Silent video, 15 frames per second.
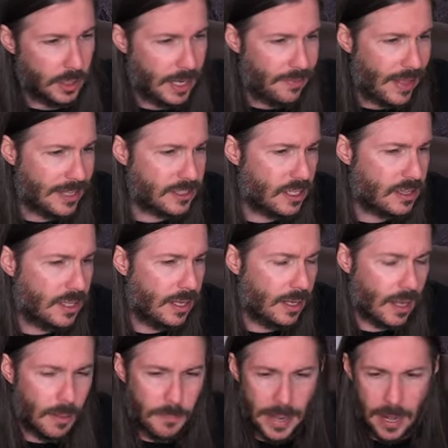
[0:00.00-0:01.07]
And that's the thing
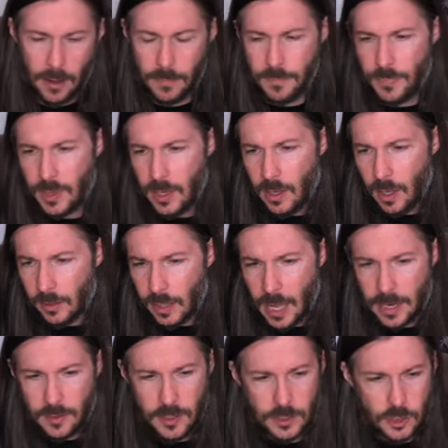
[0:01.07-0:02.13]
about a lot
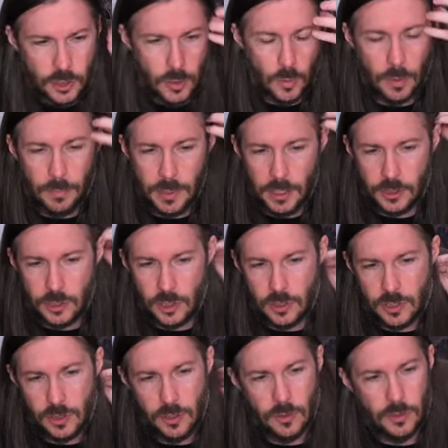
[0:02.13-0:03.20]
of these newer miniatures
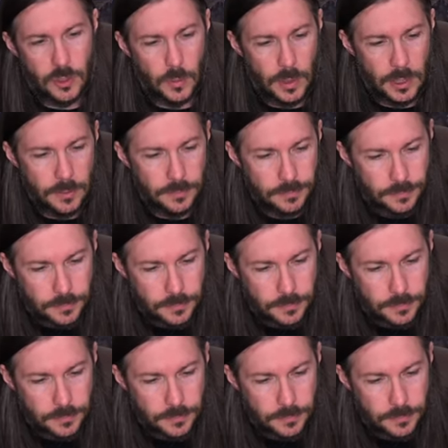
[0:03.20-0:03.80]
that they're doing.